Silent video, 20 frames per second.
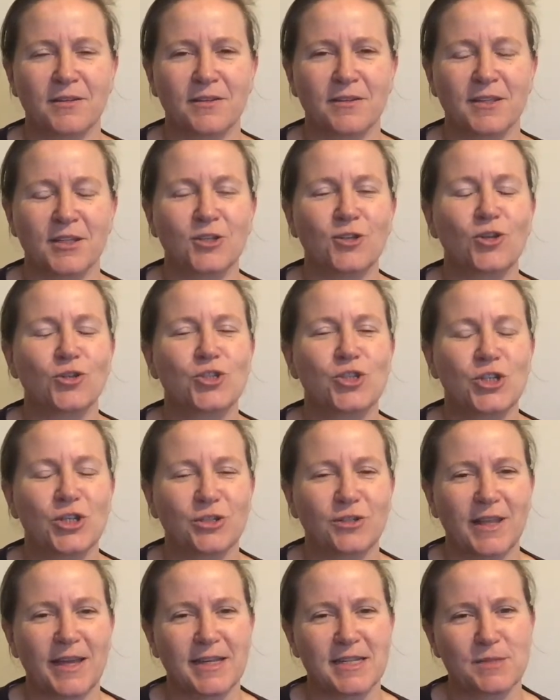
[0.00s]
the
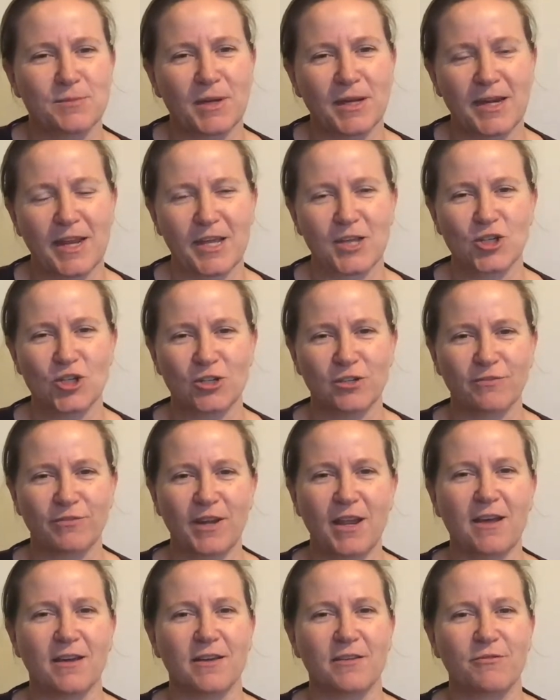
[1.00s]
logical explanation of
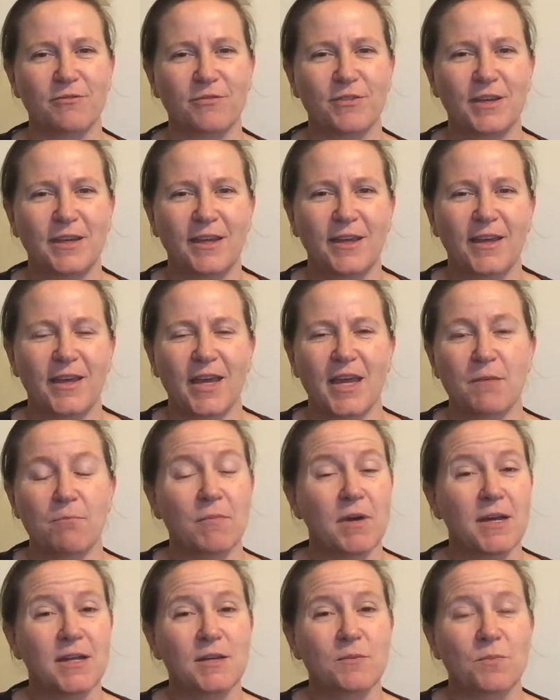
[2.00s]
life. It
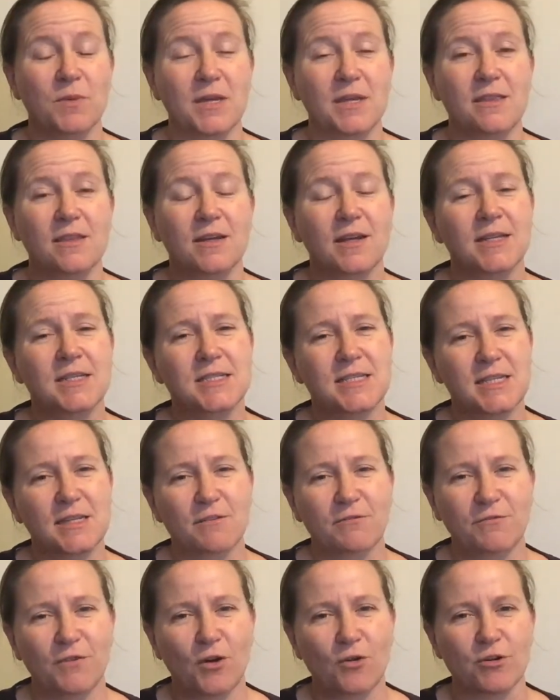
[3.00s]
might be that I see
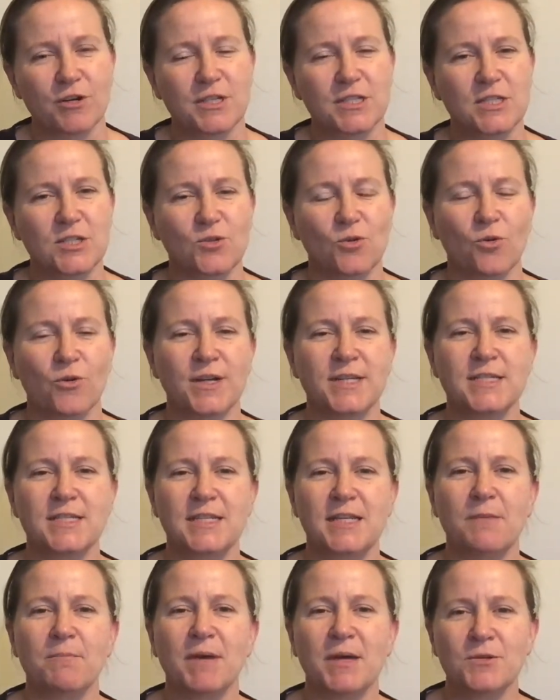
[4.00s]
a forest, or I
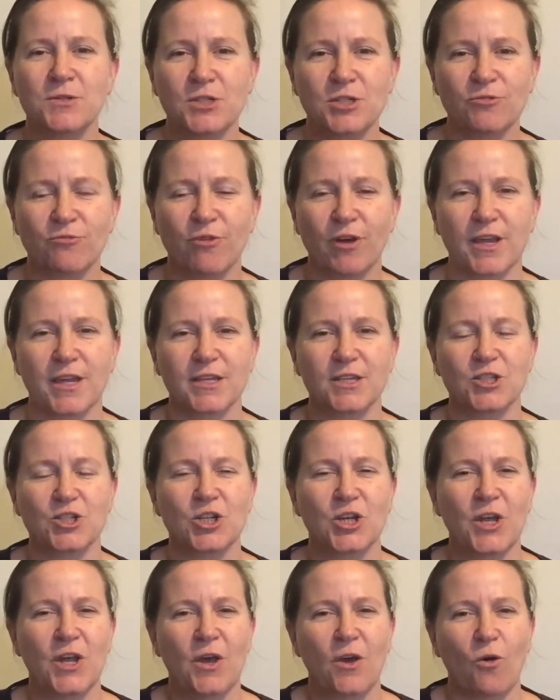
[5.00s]
see a mountain
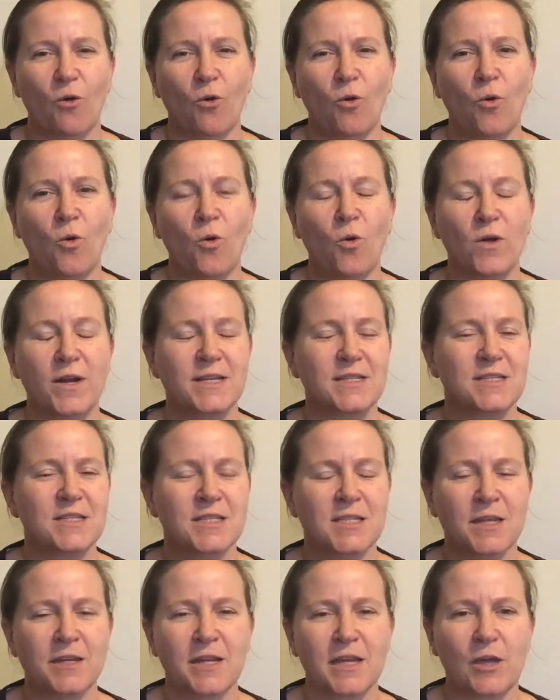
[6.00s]
range, or it's
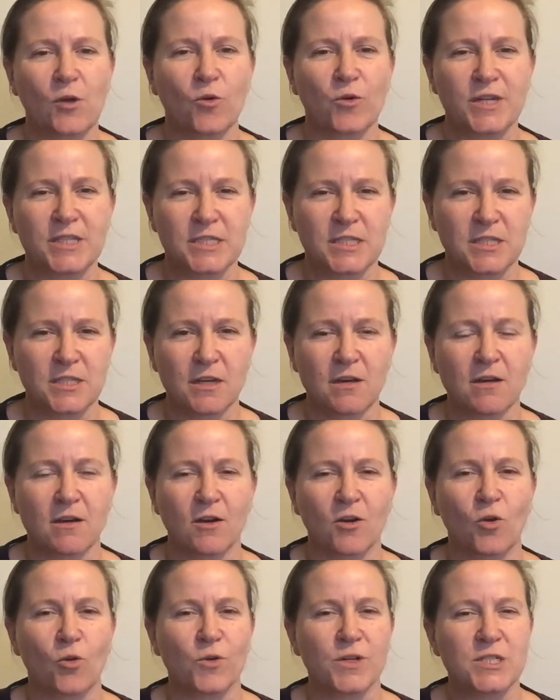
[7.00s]
sunny, or it's
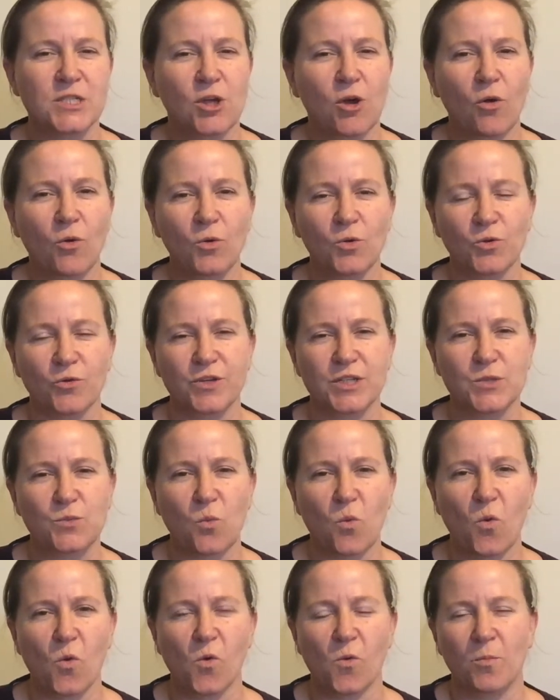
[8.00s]
dark, or it's cold, or it's
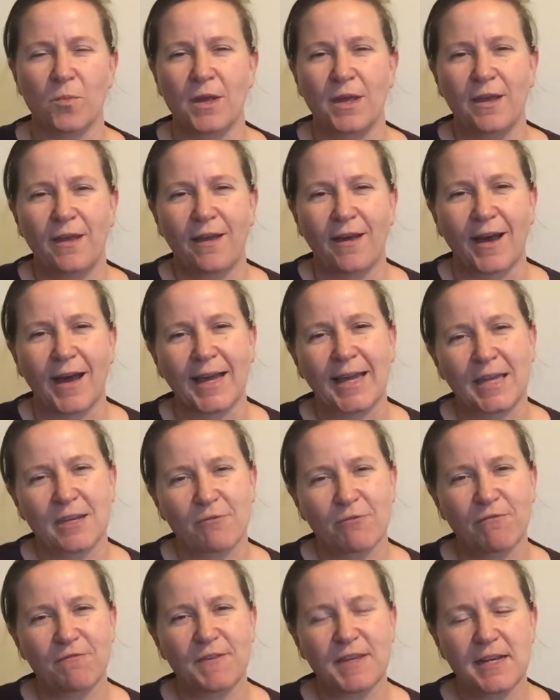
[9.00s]
warm. I get a
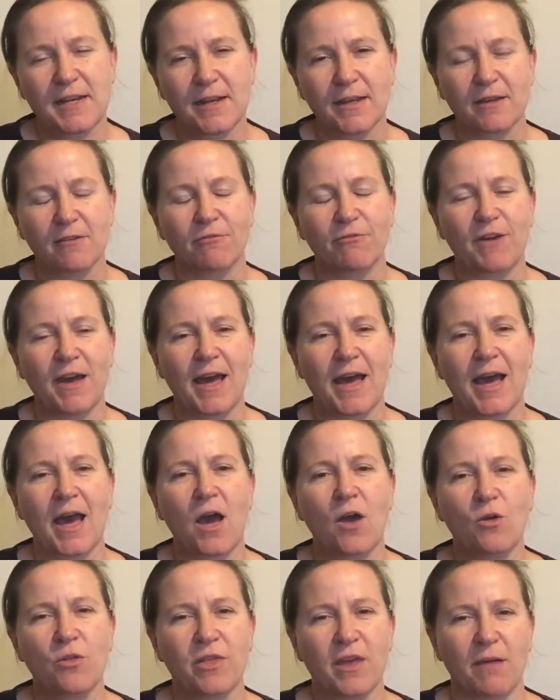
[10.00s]
feeling for
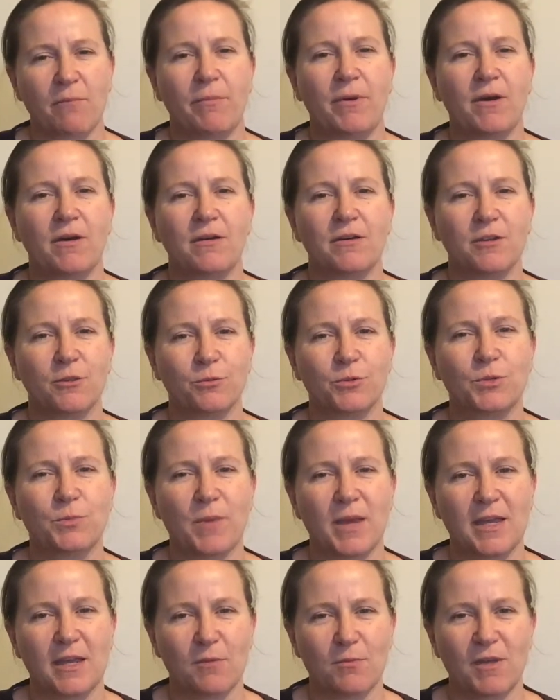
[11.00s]
how that path would
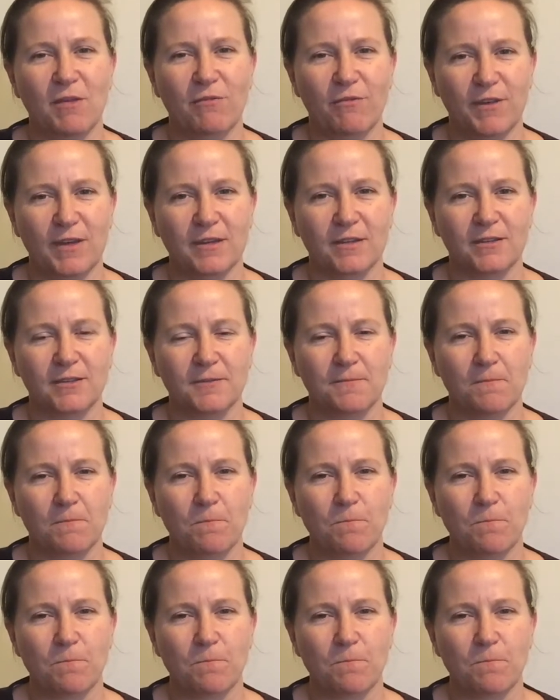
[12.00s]
make me feel.